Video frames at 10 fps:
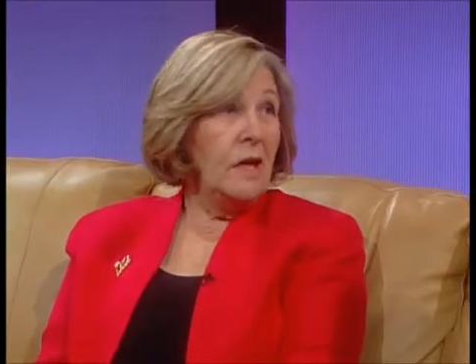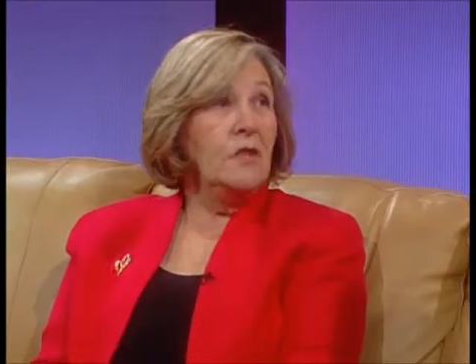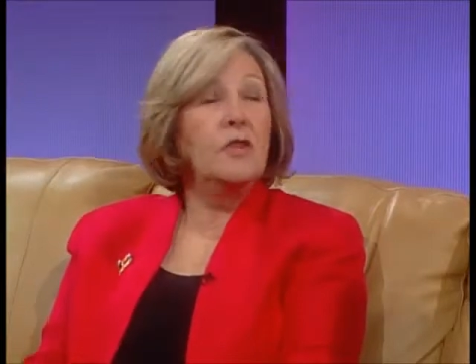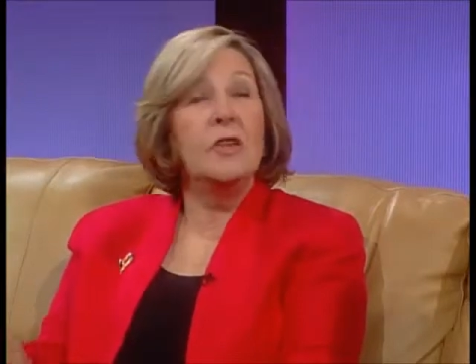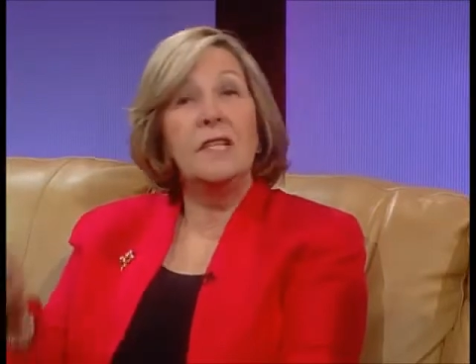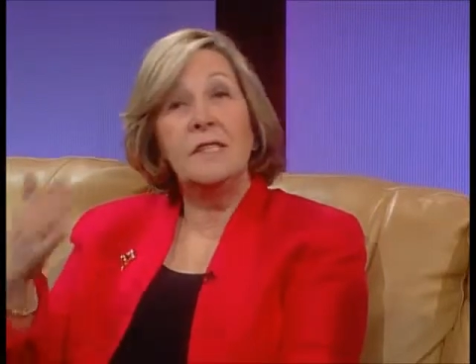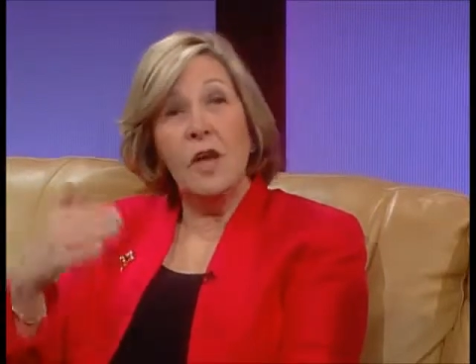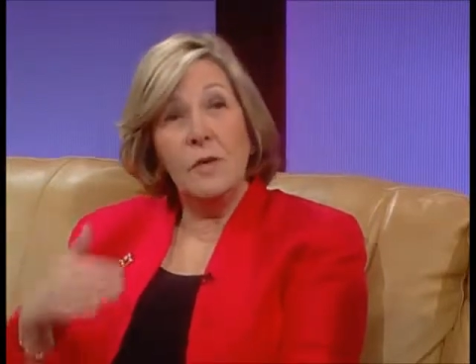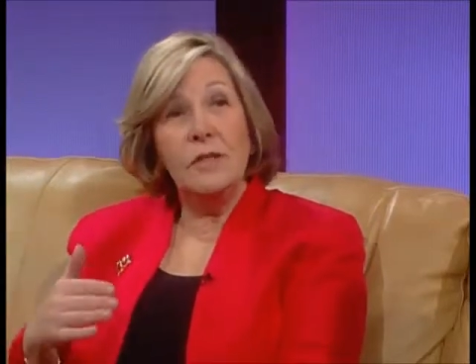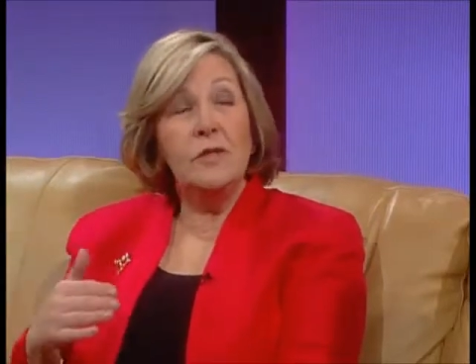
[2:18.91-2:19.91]
So that's
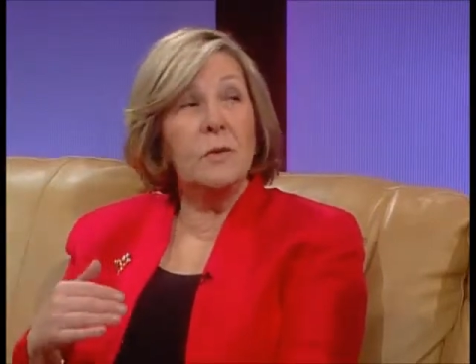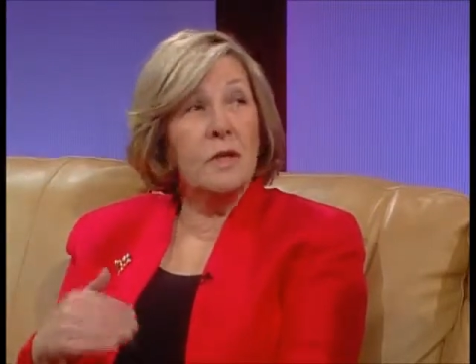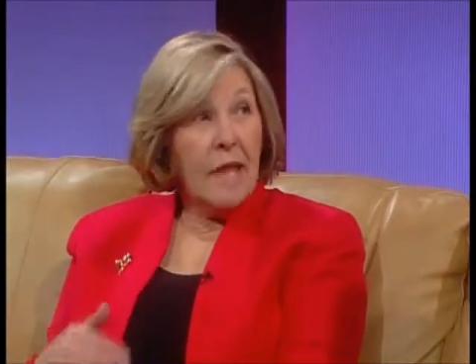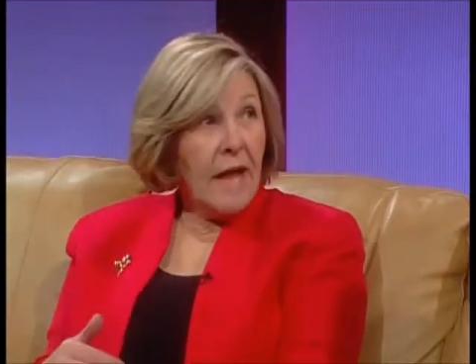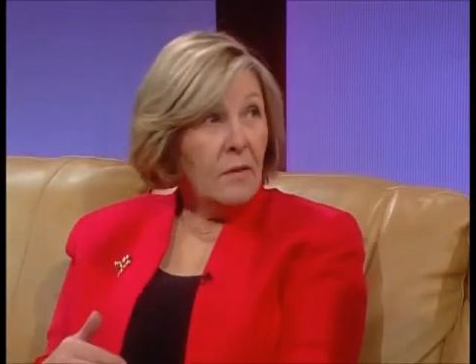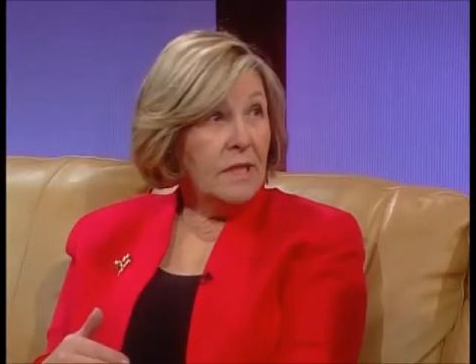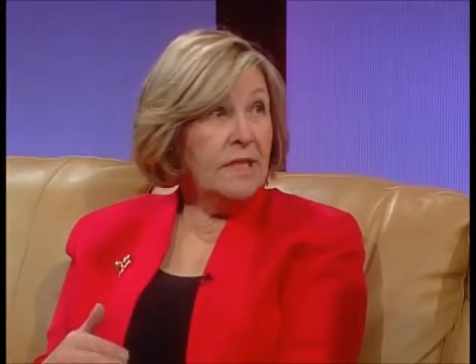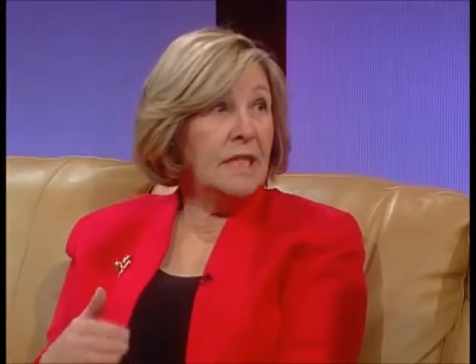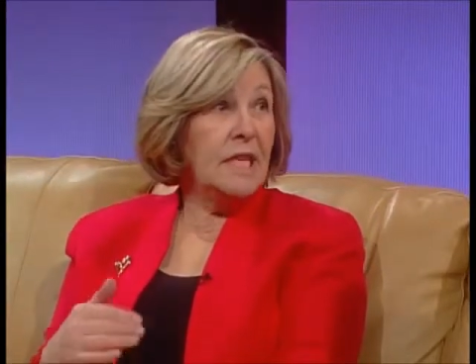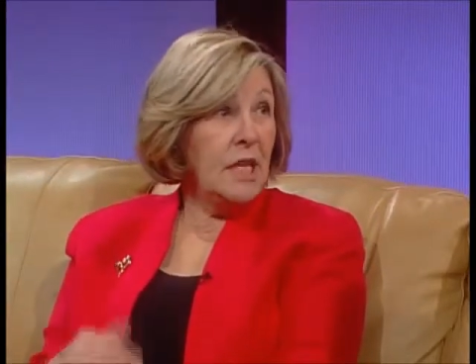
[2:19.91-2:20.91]
going to allow
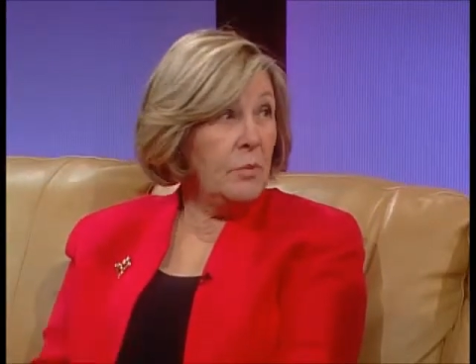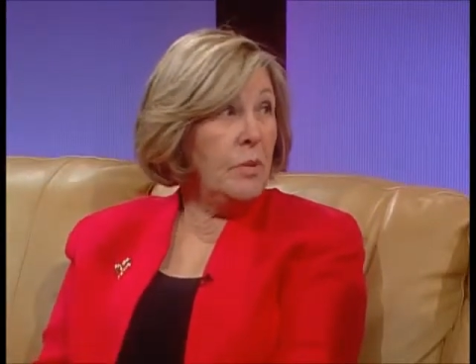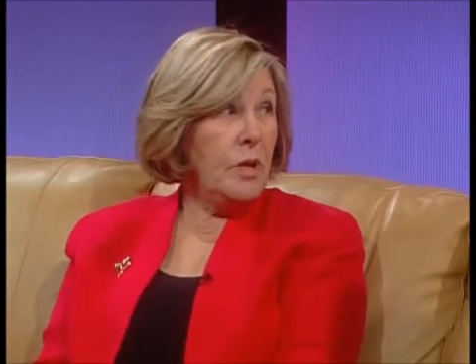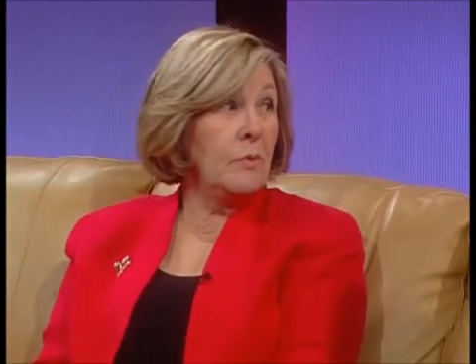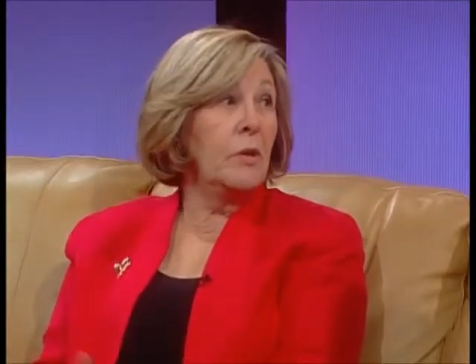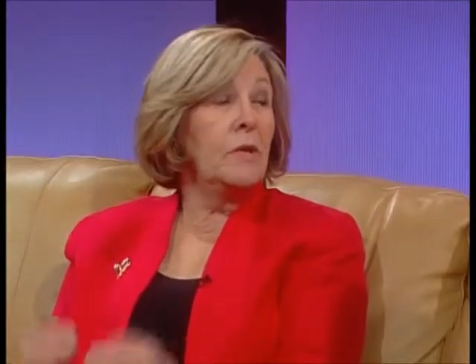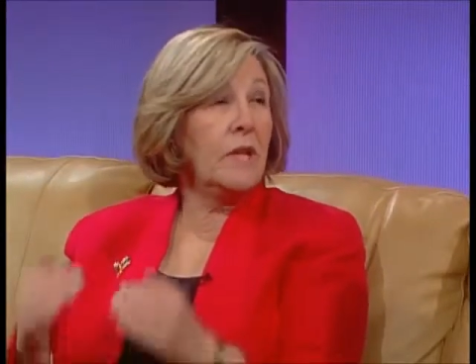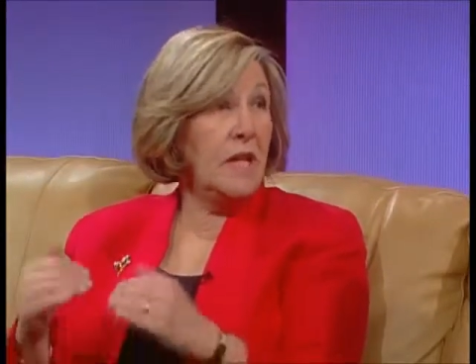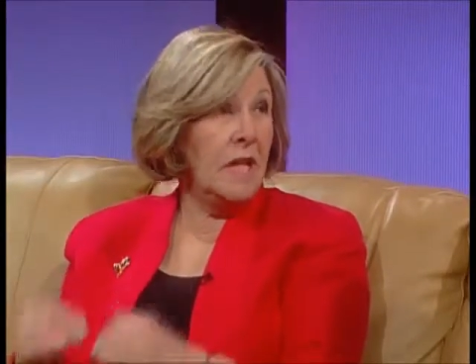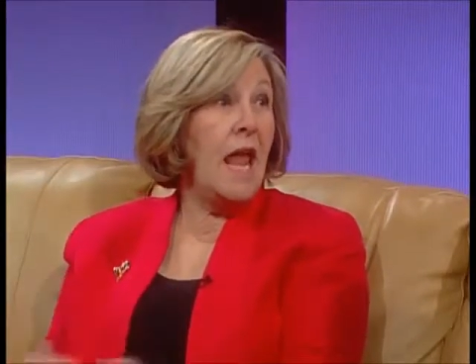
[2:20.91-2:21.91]
us to keep people
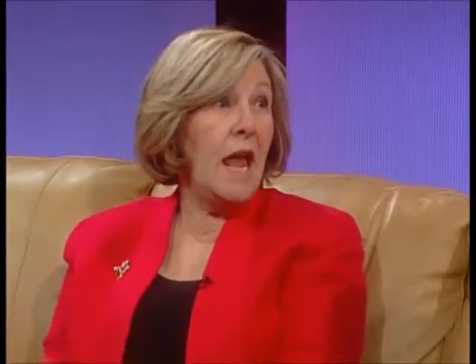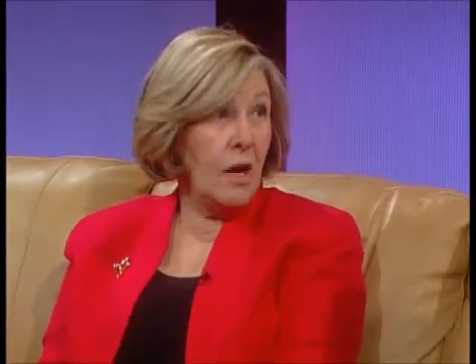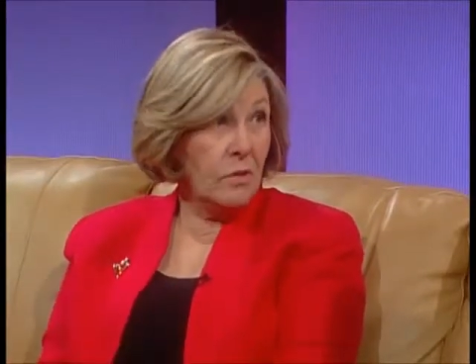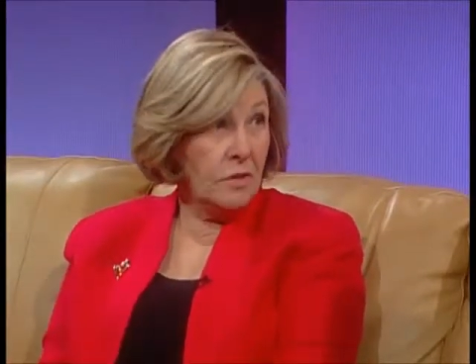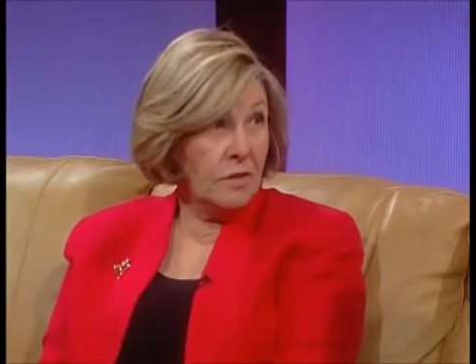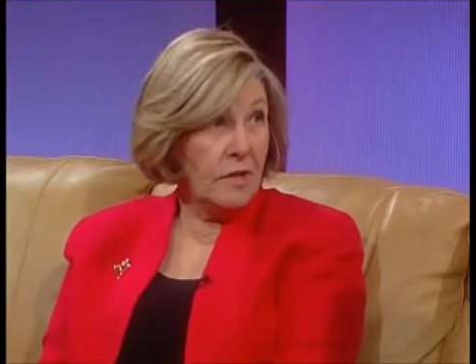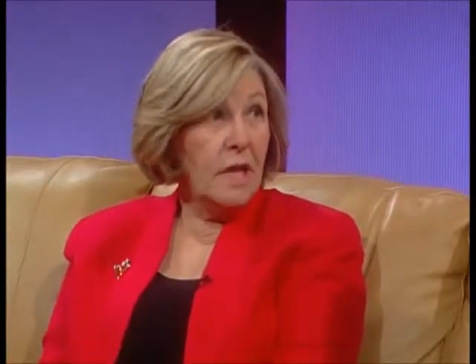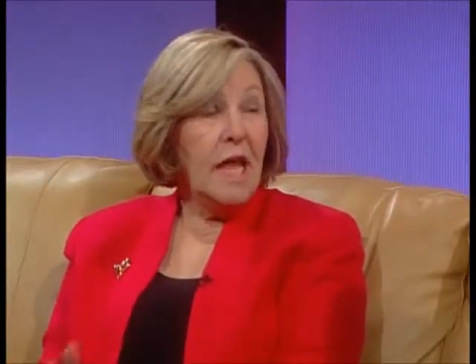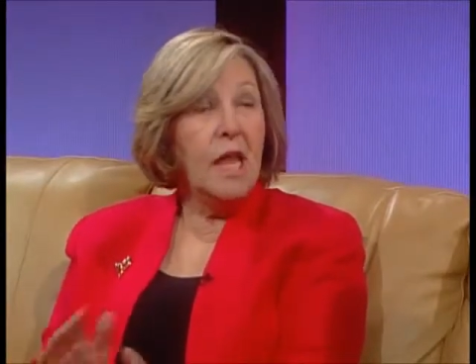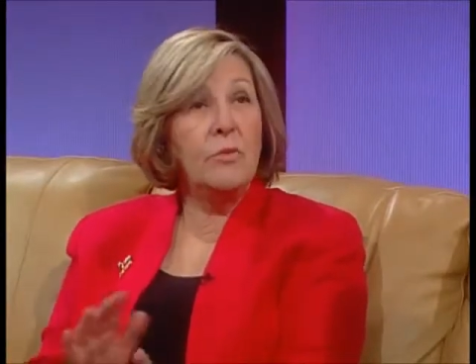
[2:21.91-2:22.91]
in-house
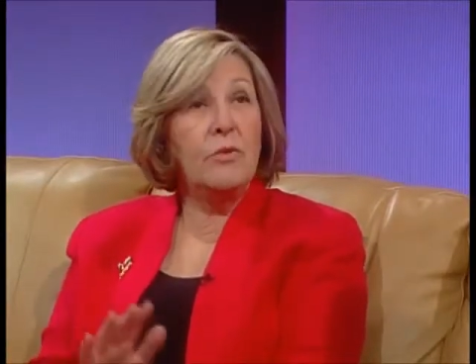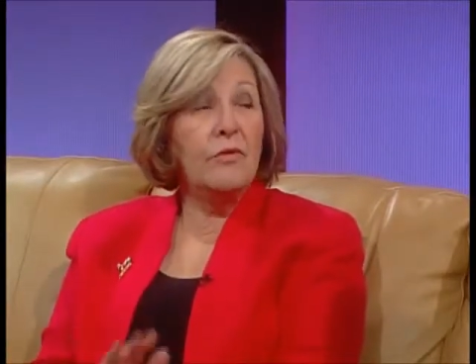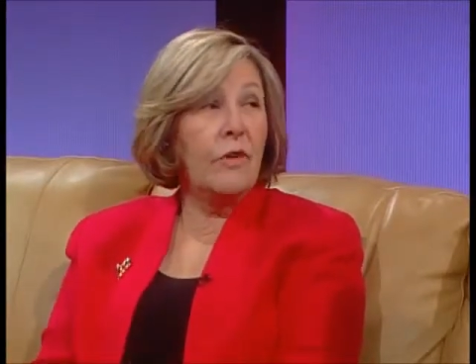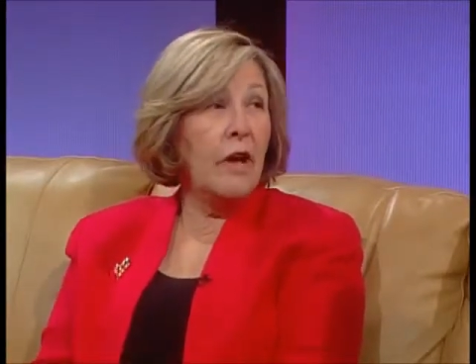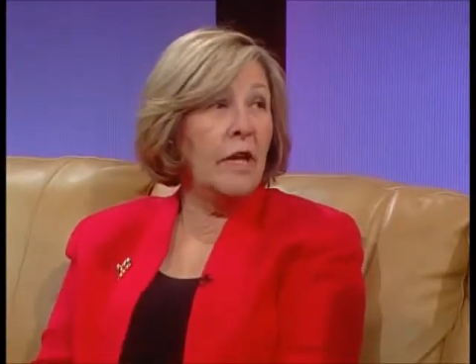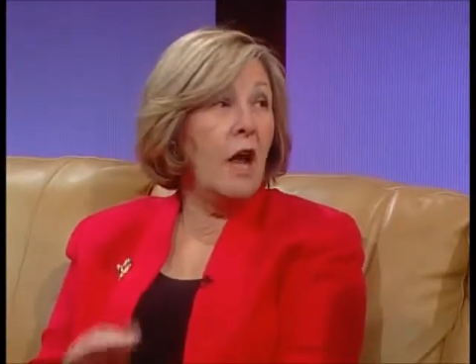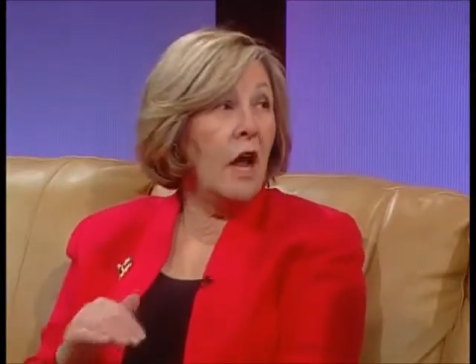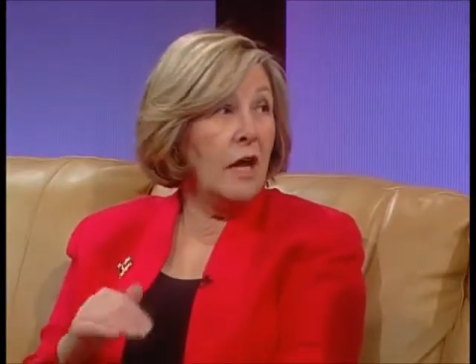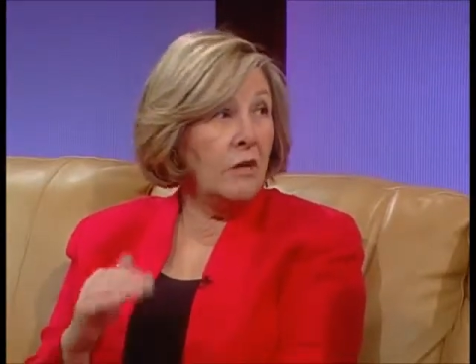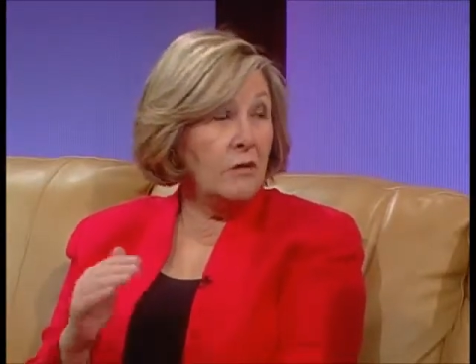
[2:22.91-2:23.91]
and provide a
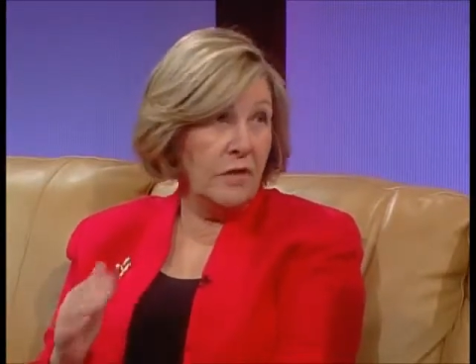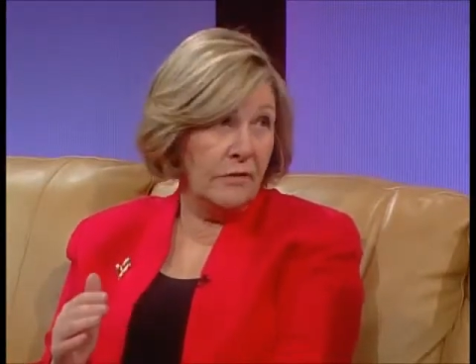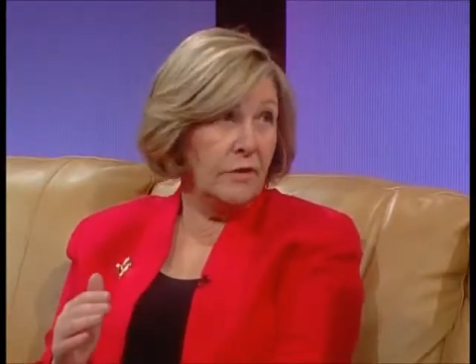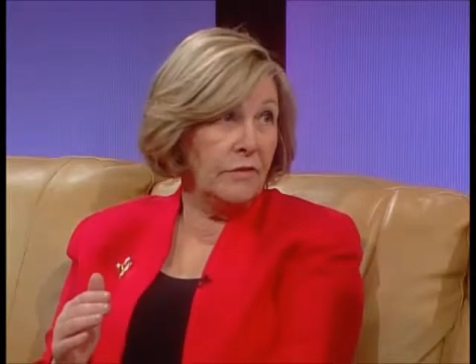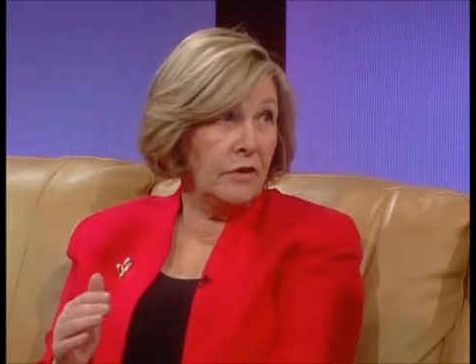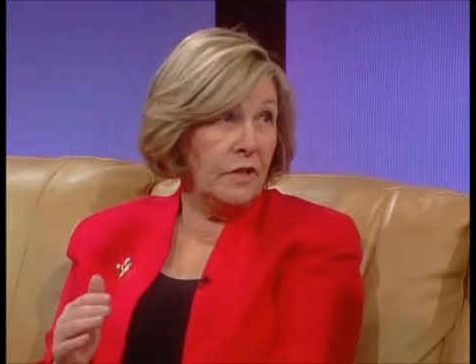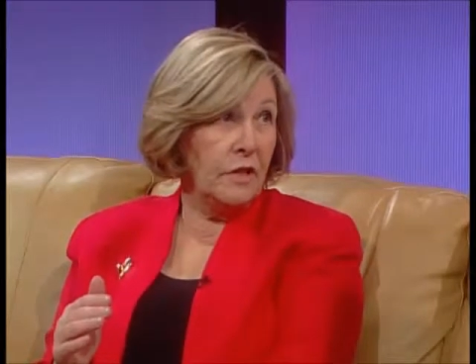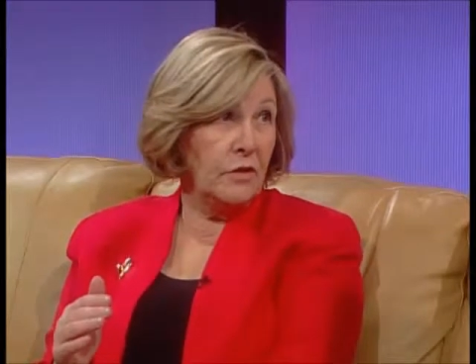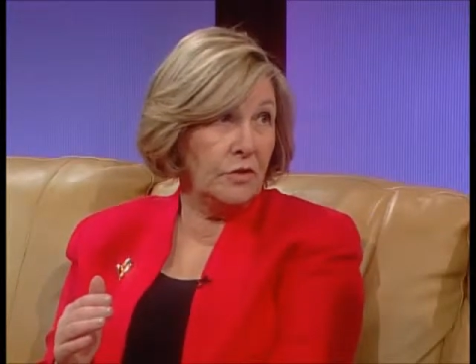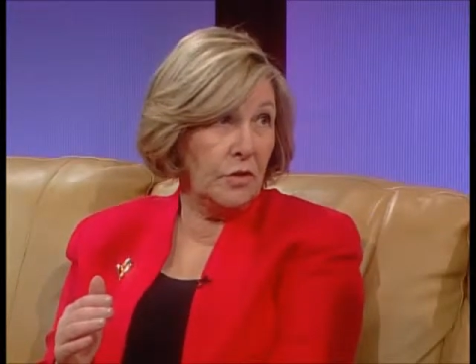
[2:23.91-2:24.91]
higher level of
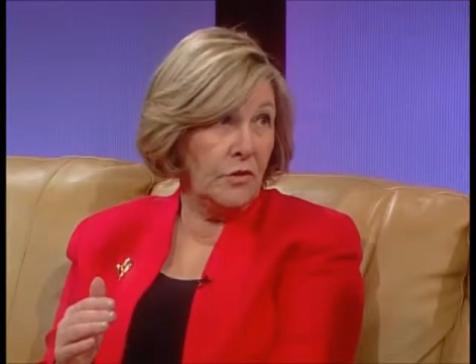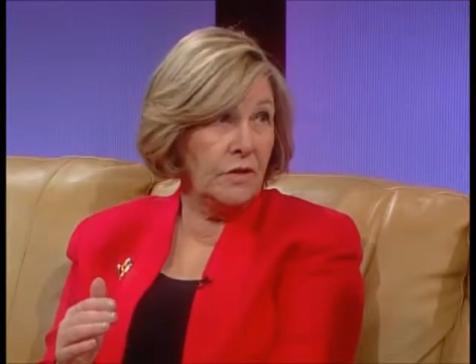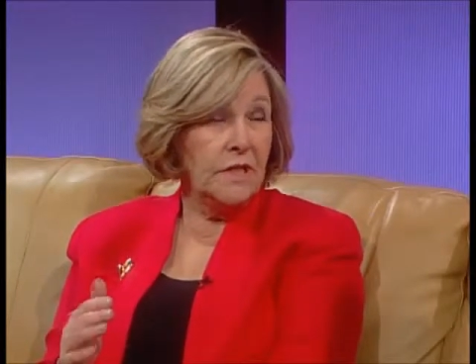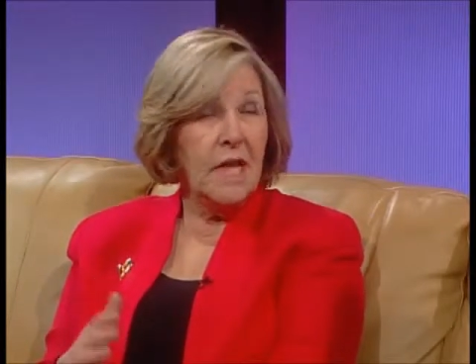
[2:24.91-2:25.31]
clinical service.